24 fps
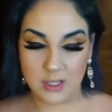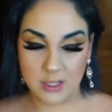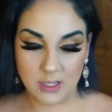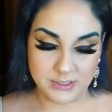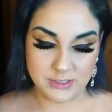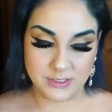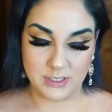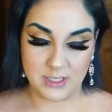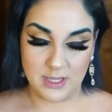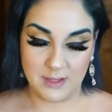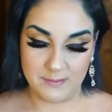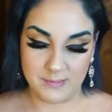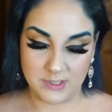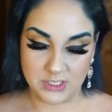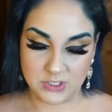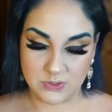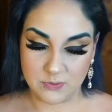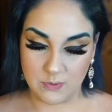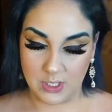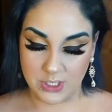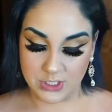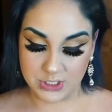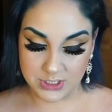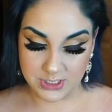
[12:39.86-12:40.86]
So let me
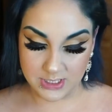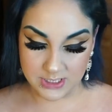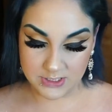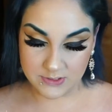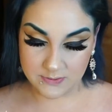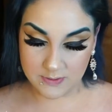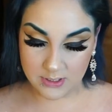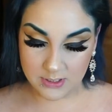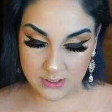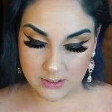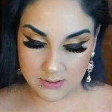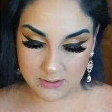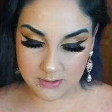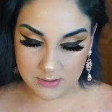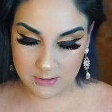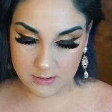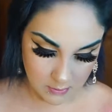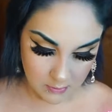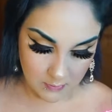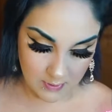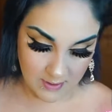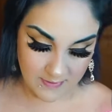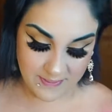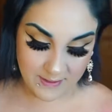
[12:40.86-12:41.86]
swatch this one.
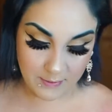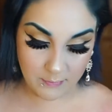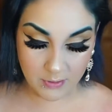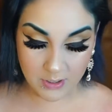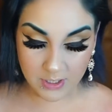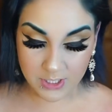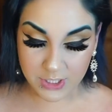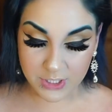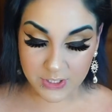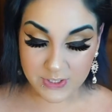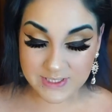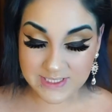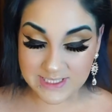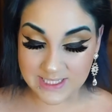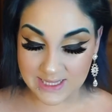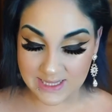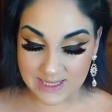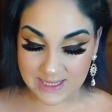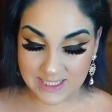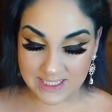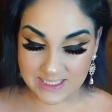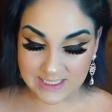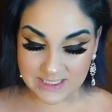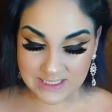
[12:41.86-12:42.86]
Oh, I think we're gonna use
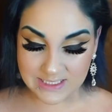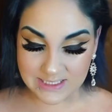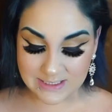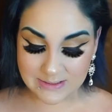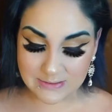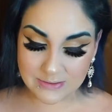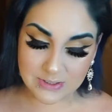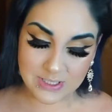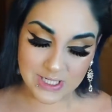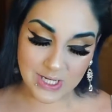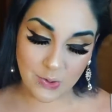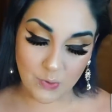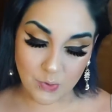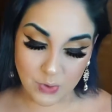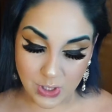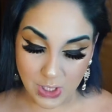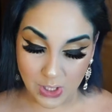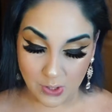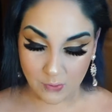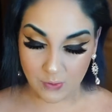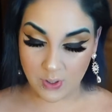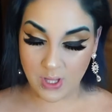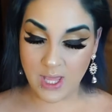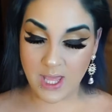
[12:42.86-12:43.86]
this. Oh, I don't
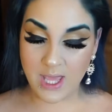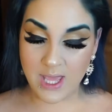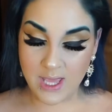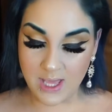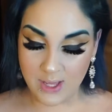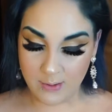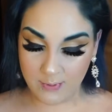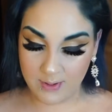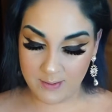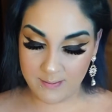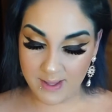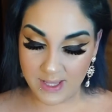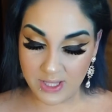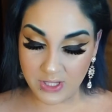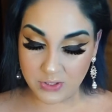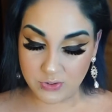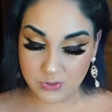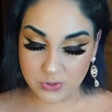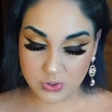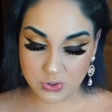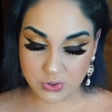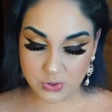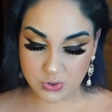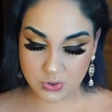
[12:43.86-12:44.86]
know. We might
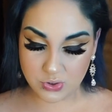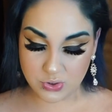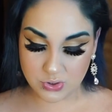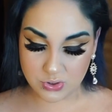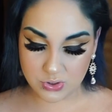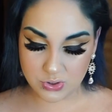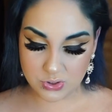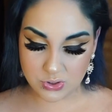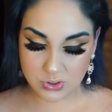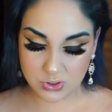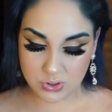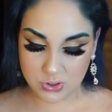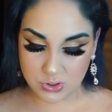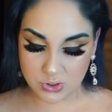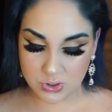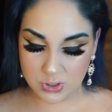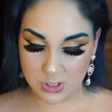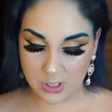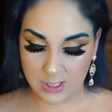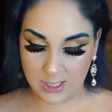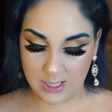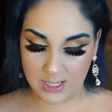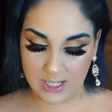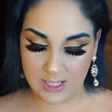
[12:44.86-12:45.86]
use
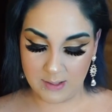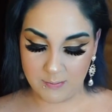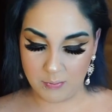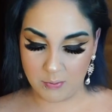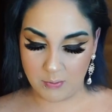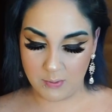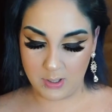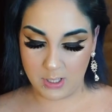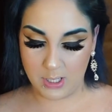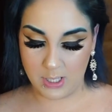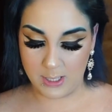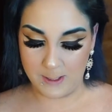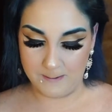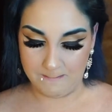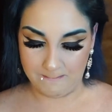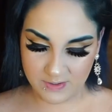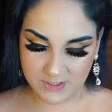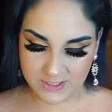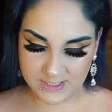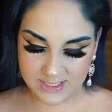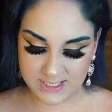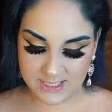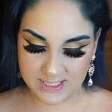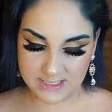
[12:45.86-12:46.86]
Libra
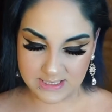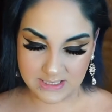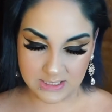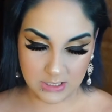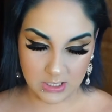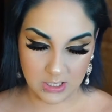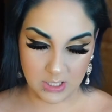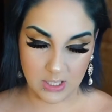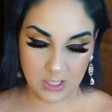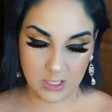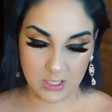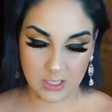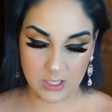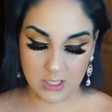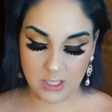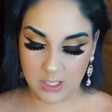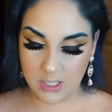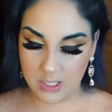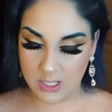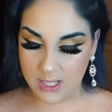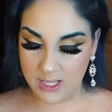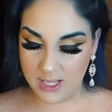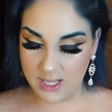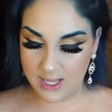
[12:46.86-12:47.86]
for this look.
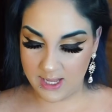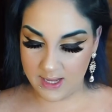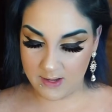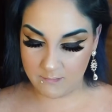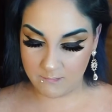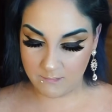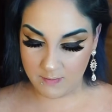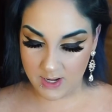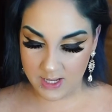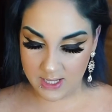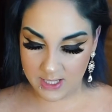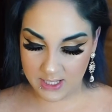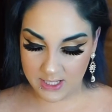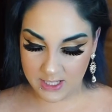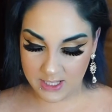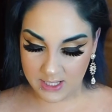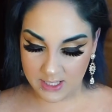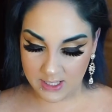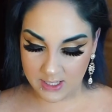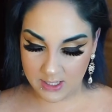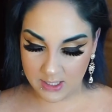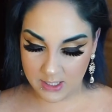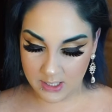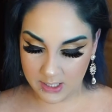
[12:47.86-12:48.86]
And right
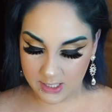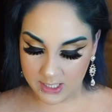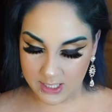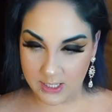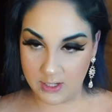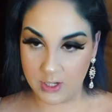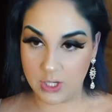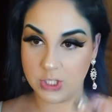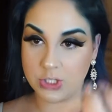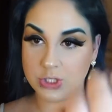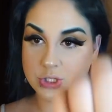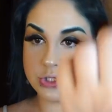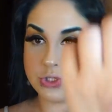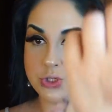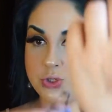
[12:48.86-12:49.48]
here, here's